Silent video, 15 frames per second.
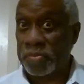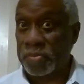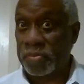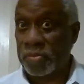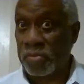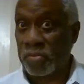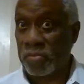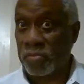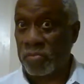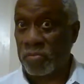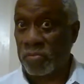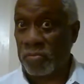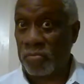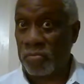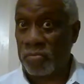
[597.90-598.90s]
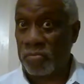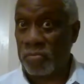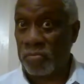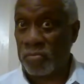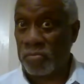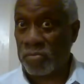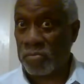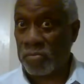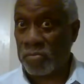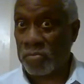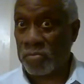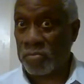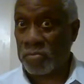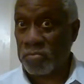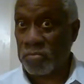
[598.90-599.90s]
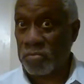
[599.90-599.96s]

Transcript: (no one is talking)